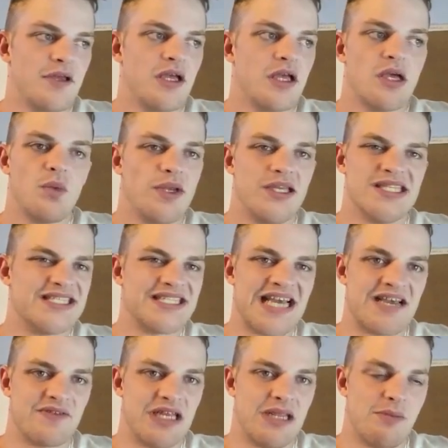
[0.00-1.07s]
we didn't
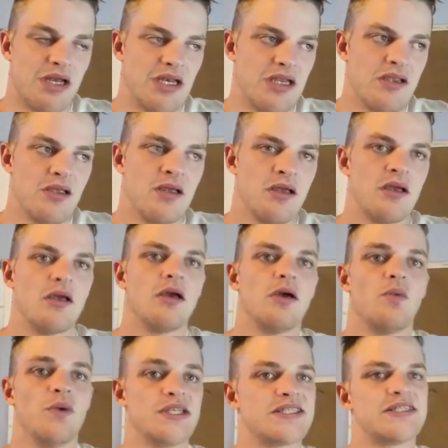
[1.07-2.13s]
have any money,
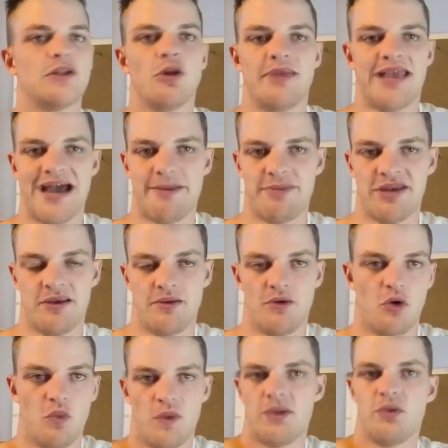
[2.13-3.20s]
we'd still be happy, or
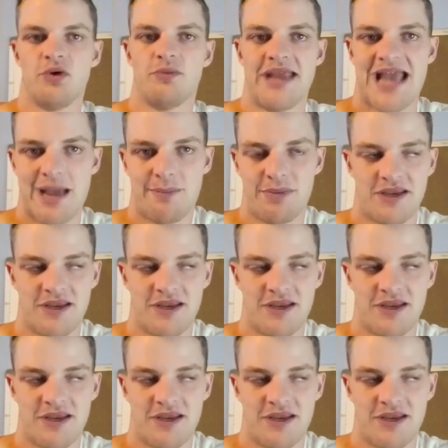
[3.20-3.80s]
we would be happy.